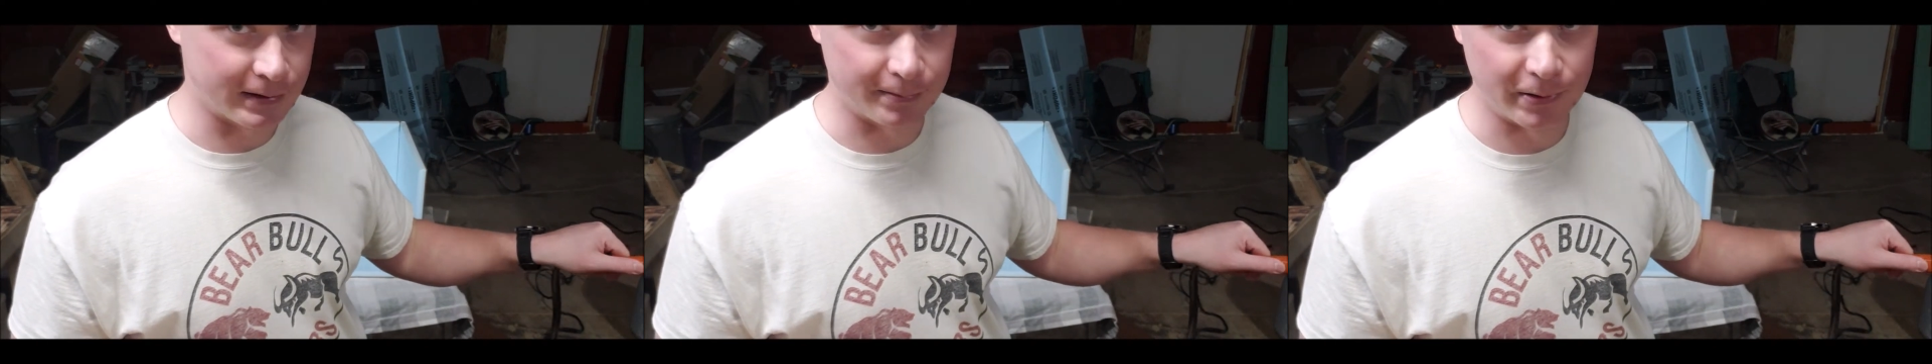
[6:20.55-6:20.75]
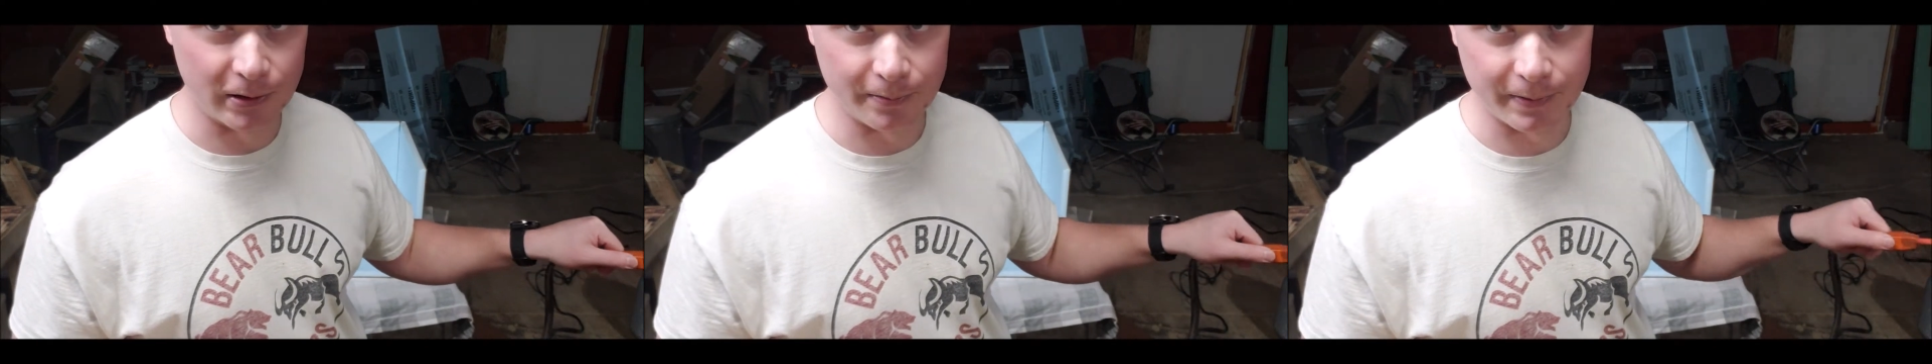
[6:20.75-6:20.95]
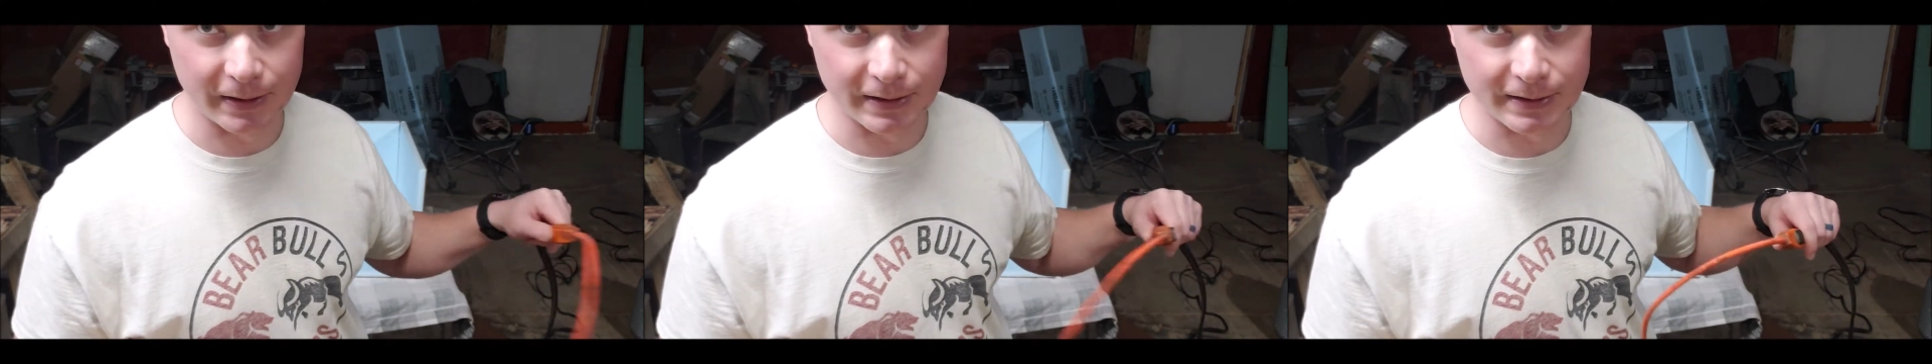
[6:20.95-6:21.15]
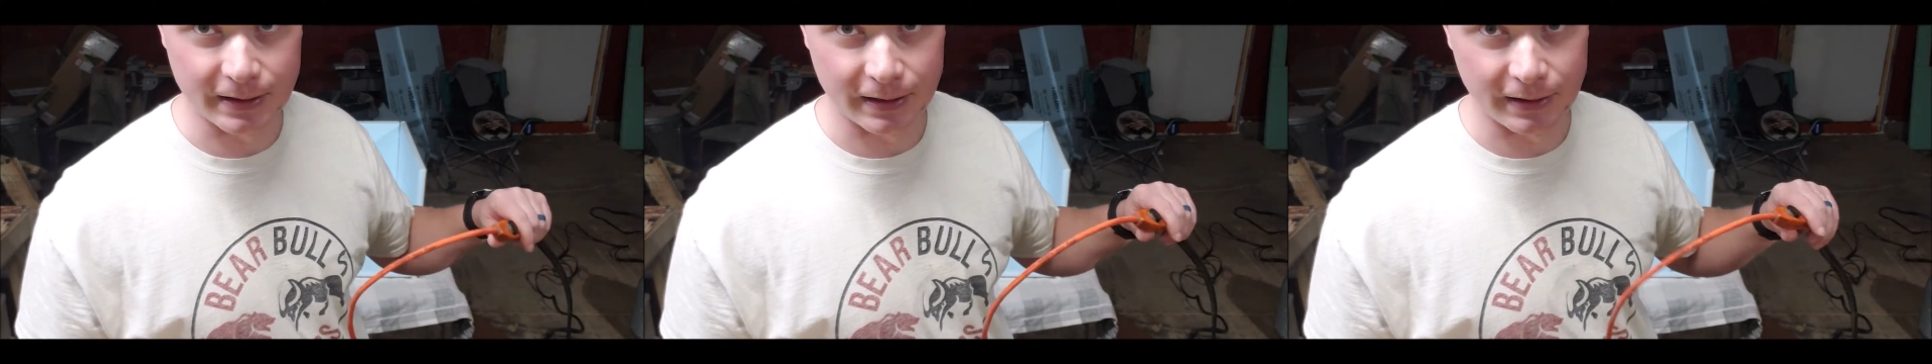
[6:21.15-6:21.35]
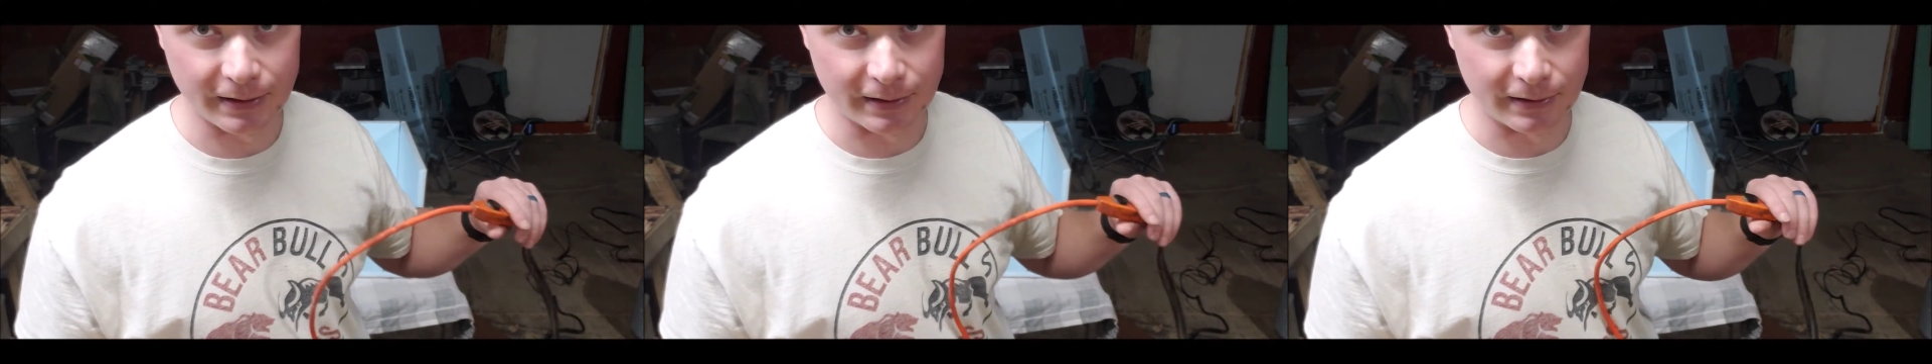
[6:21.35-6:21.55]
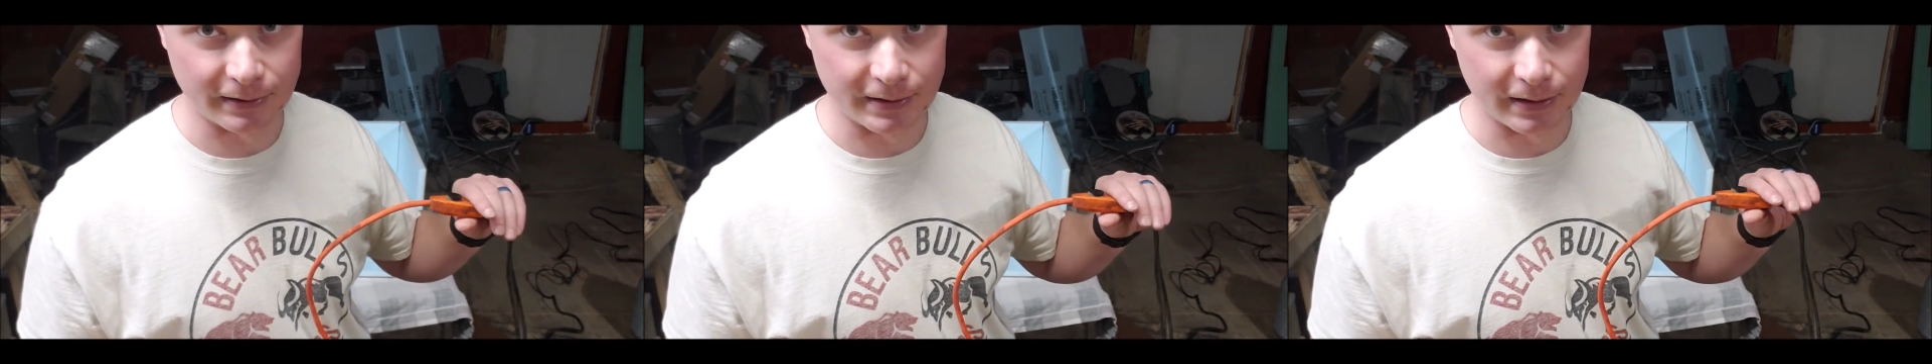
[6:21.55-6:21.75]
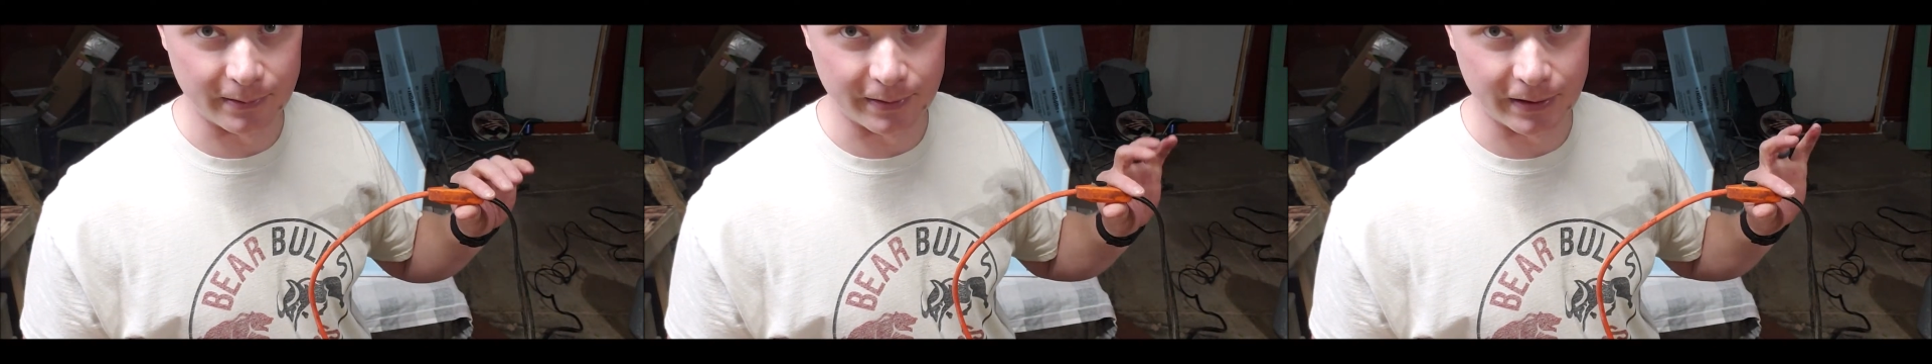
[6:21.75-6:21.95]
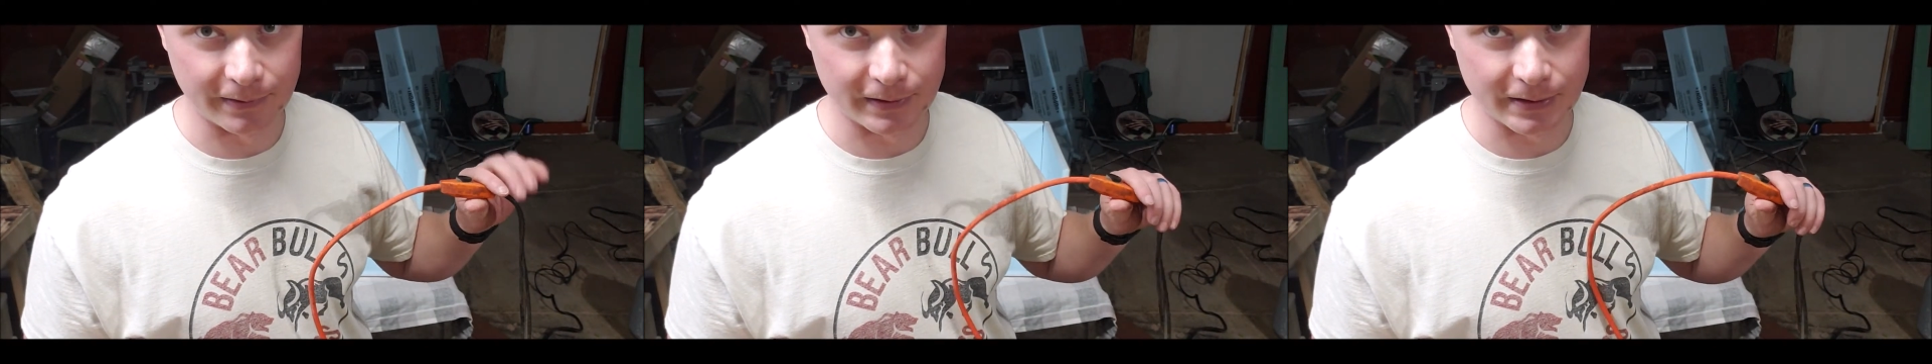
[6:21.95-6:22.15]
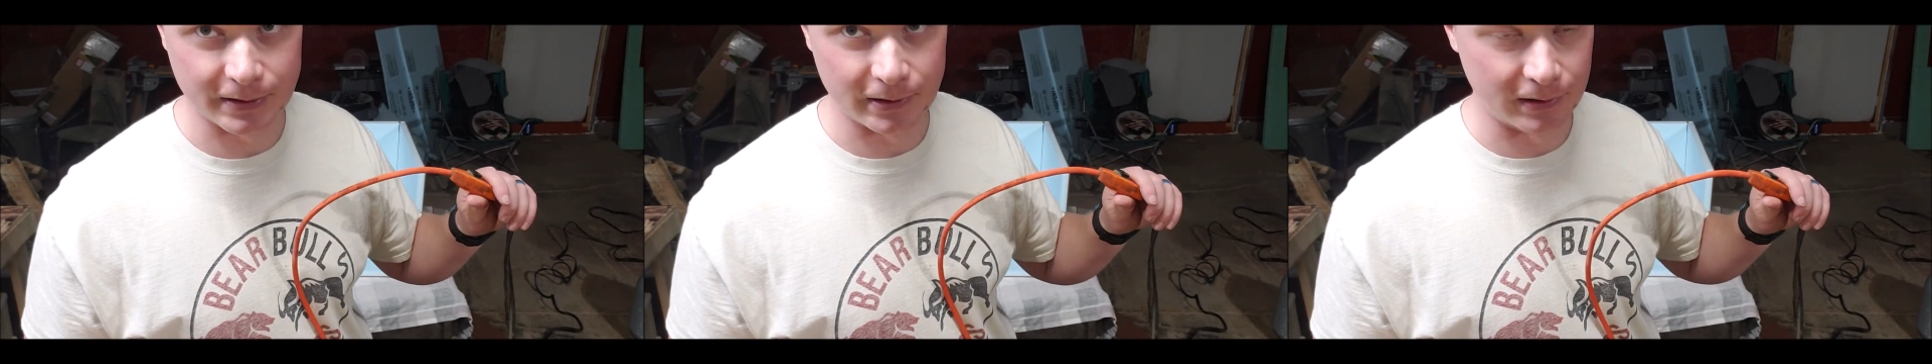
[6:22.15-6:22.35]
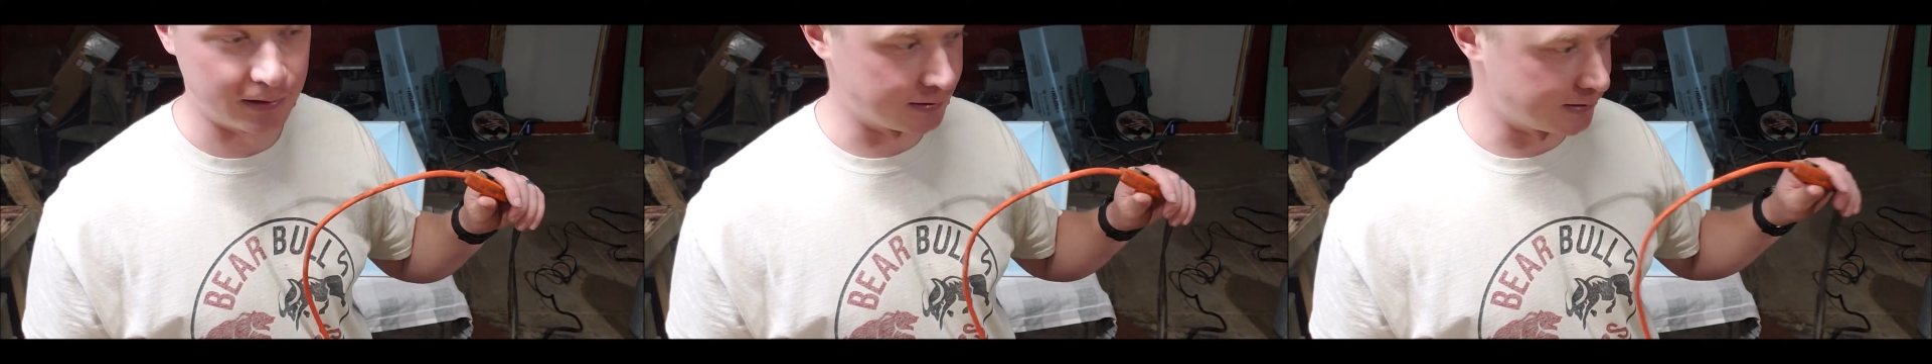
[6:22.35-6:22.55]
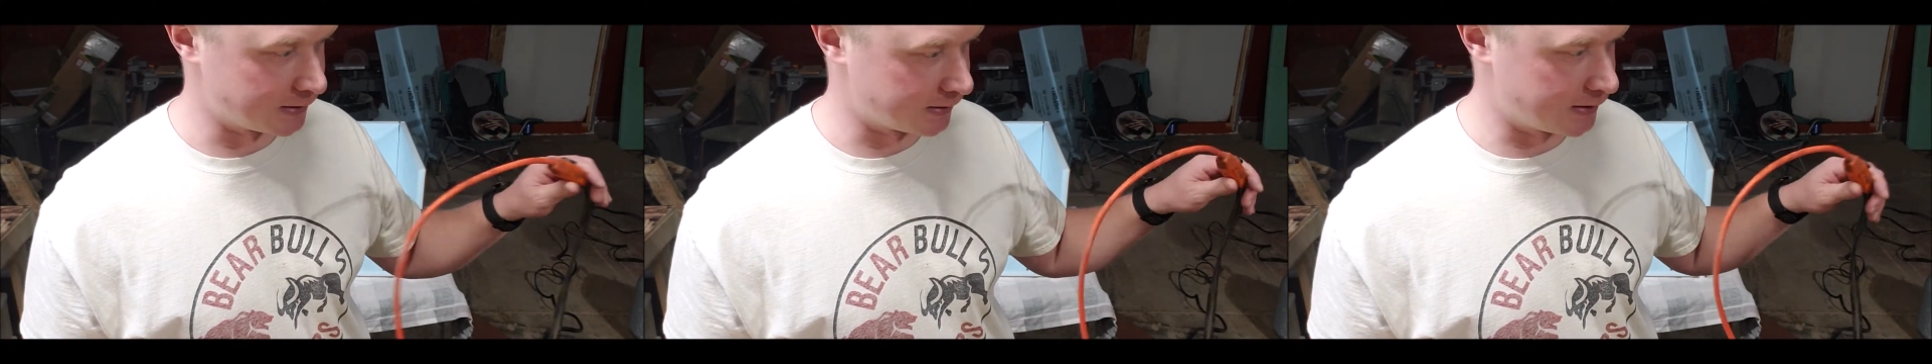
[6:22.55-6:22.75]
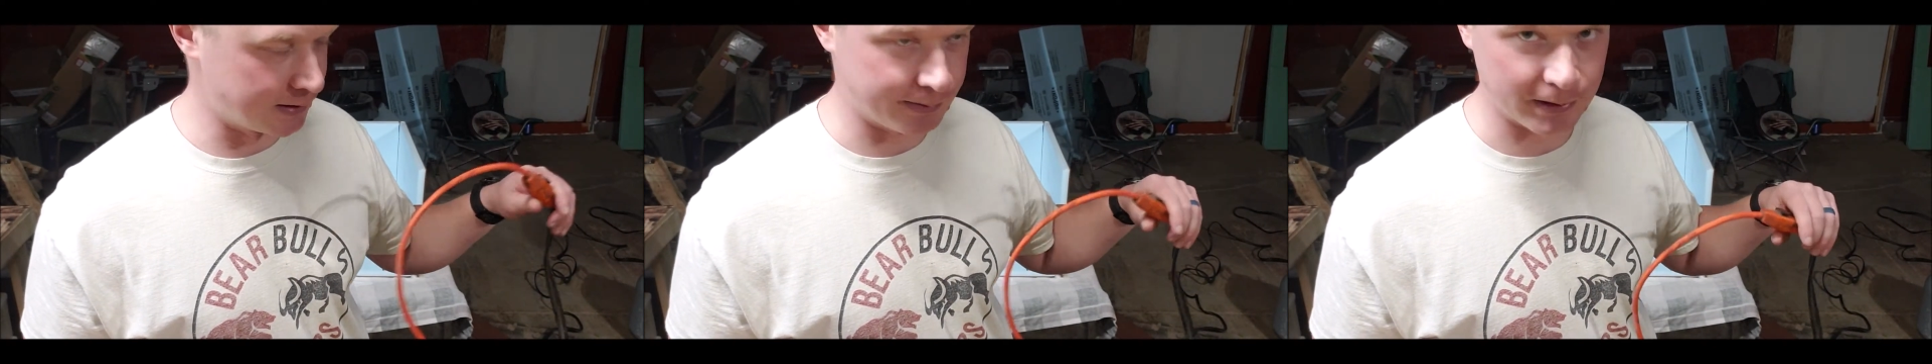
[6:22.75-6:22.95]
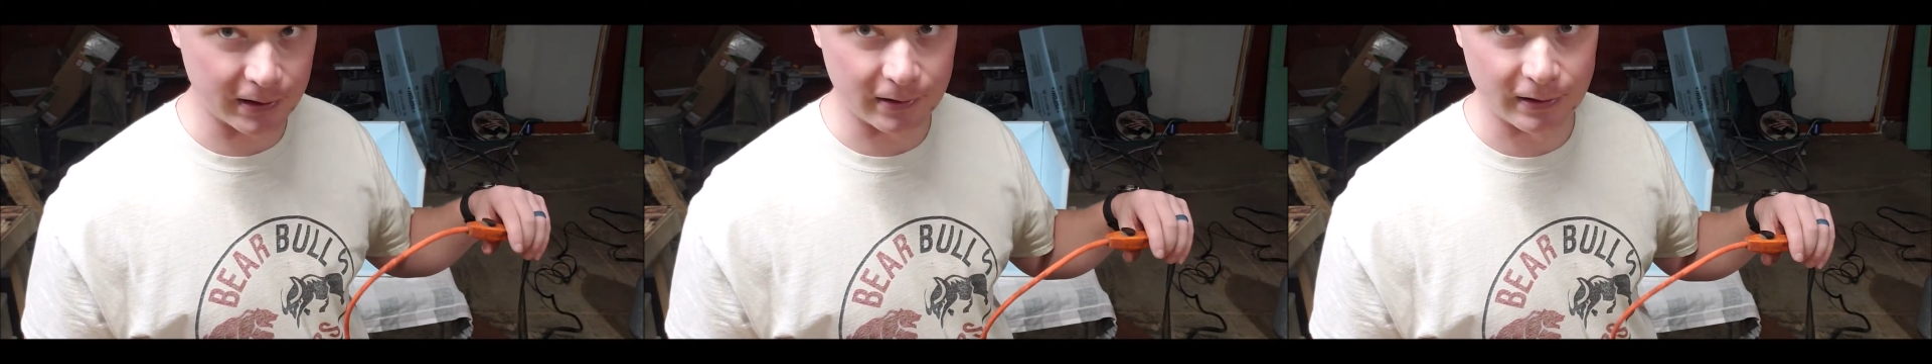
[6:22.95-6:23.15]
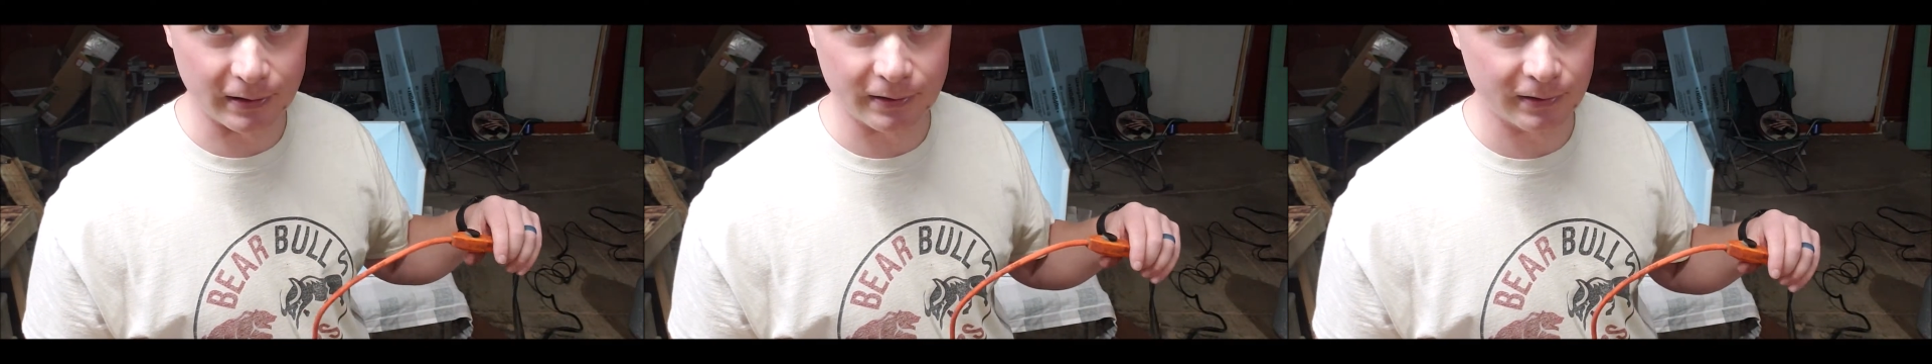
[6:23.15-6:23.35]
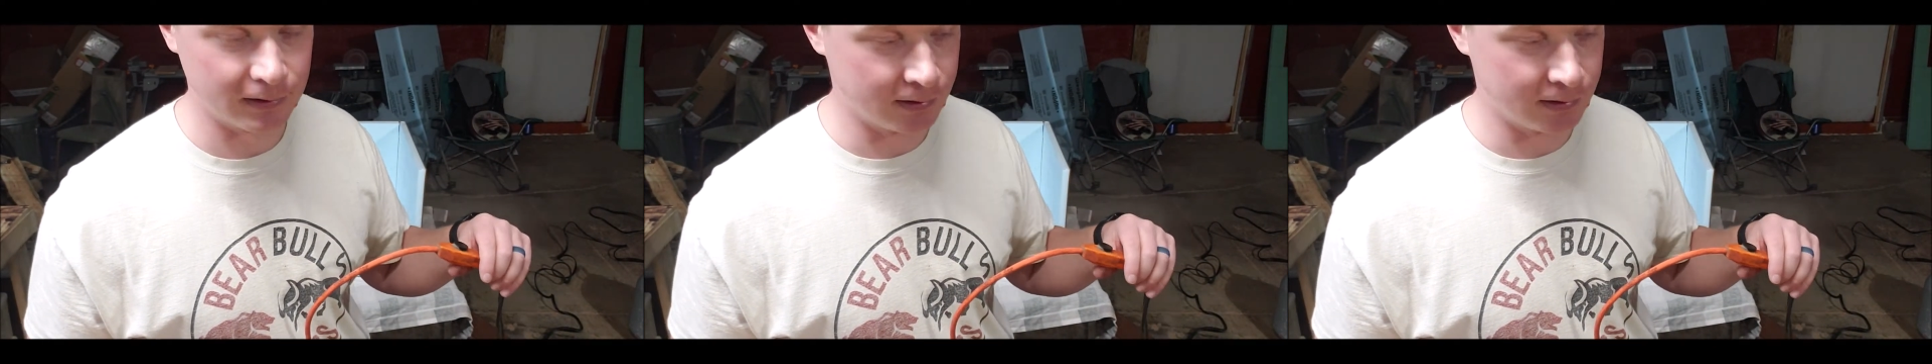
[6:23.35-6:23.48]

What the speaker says: propane tank, it'll tell me if it's cold and it just keep it going.